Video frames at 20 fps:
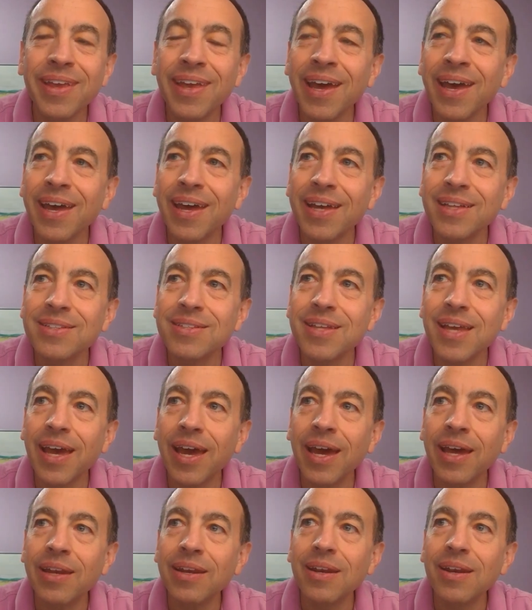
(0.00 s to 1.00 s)
Yeah,
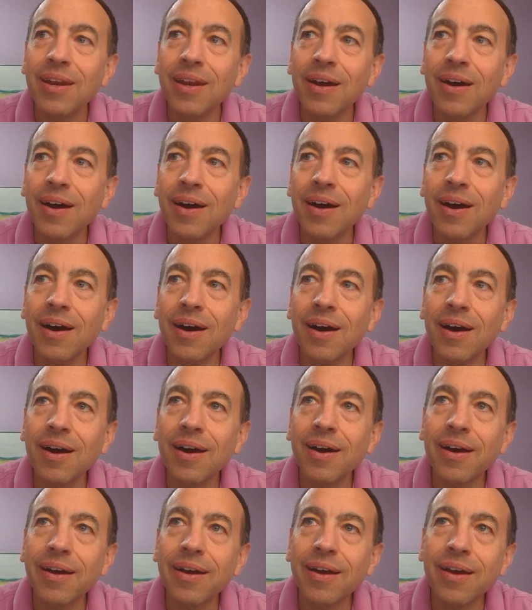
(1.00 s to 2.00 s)
and
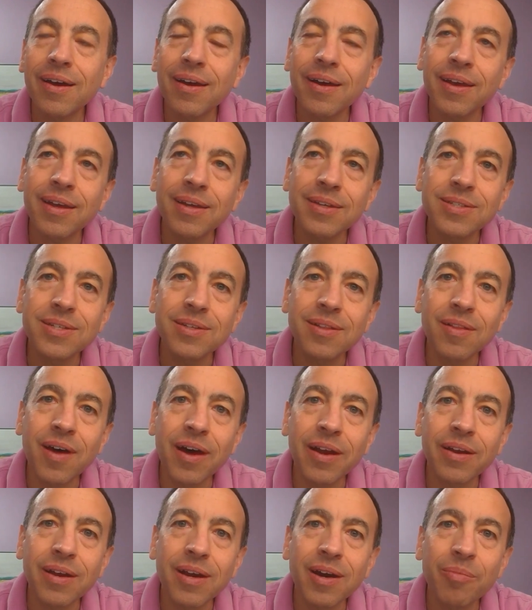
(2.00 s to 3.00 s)
I guess a
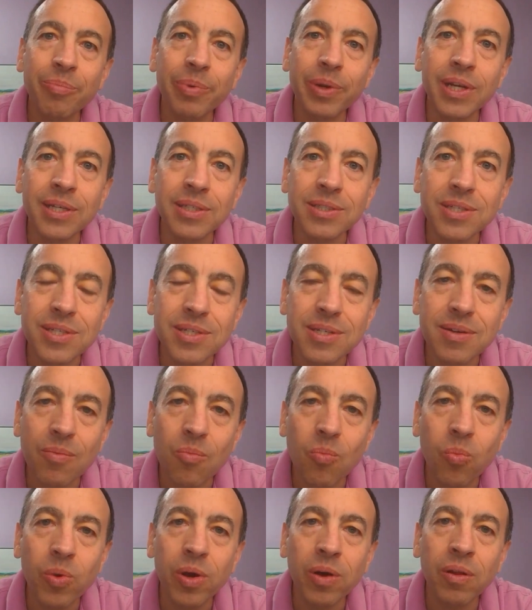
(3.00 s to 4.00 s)
lot of companies
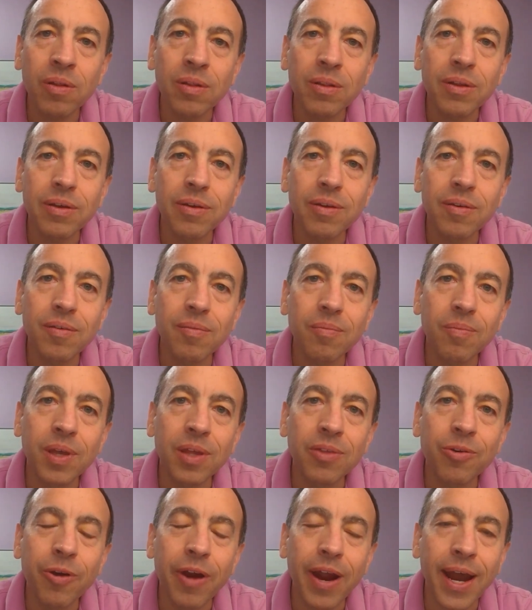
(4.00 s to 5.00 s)
will
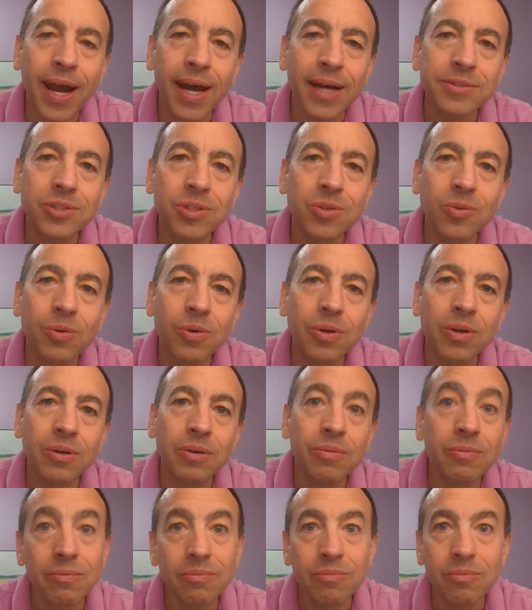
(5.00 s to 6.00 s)
either ask or
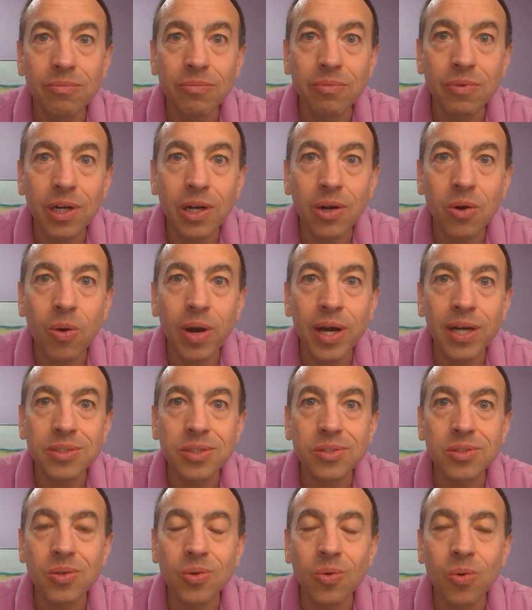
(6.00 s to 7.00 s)

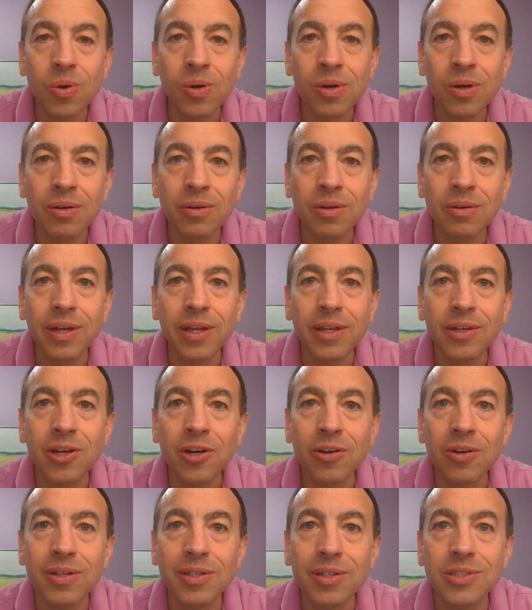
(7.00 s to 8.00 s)
request or
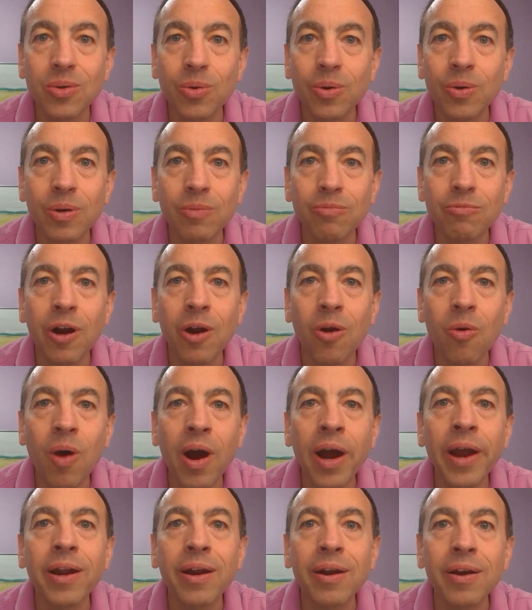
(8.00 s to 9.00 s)
encourage or
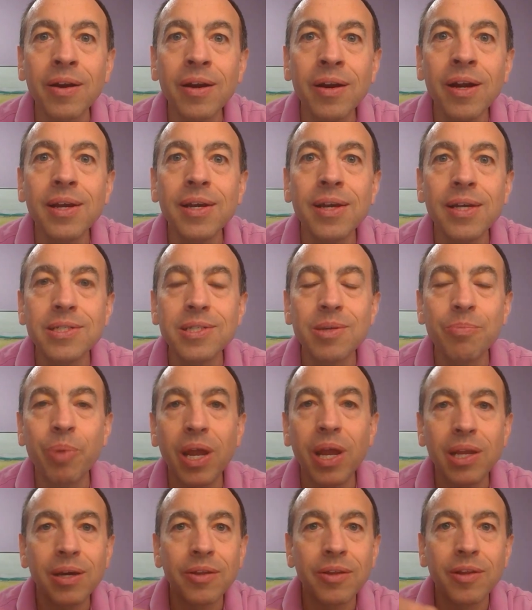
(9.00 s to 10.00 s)
require,
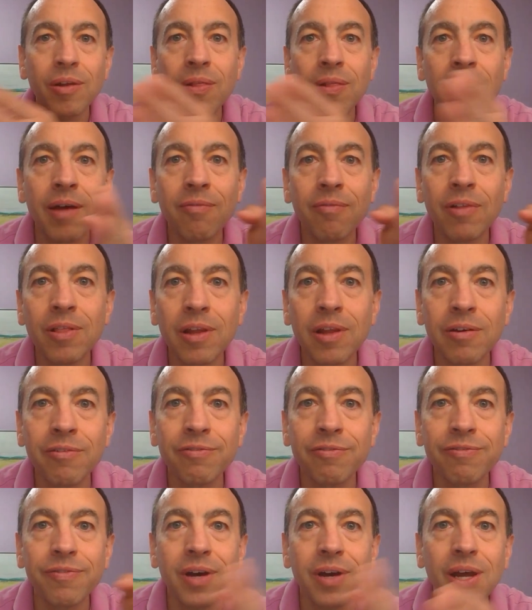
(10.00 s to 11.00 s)
depending on the level
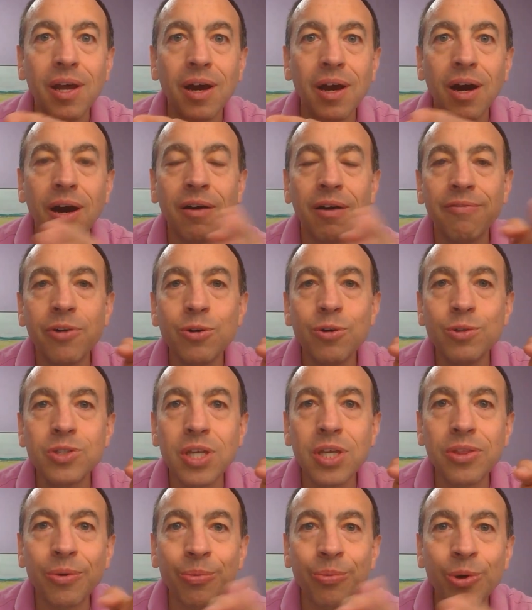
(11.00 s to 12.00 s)
of who's
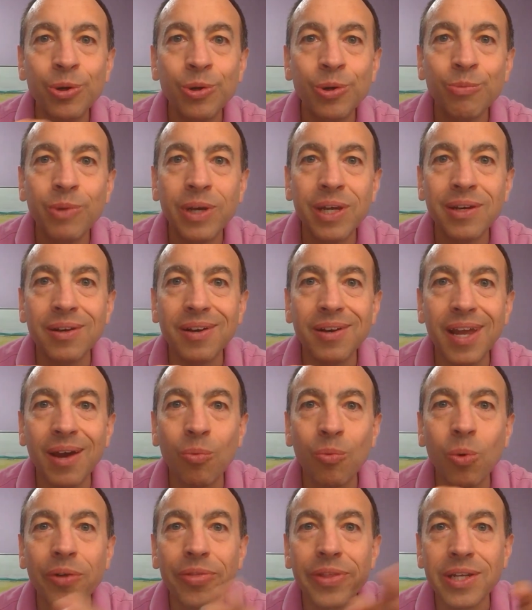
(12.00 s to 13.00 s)
in the room
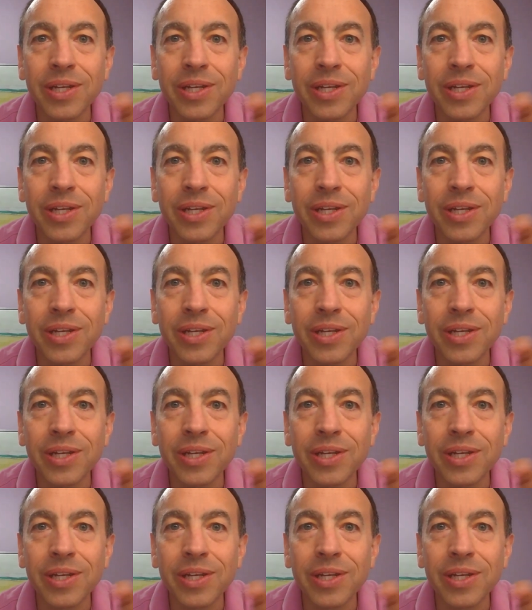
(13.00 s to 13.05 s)
and what the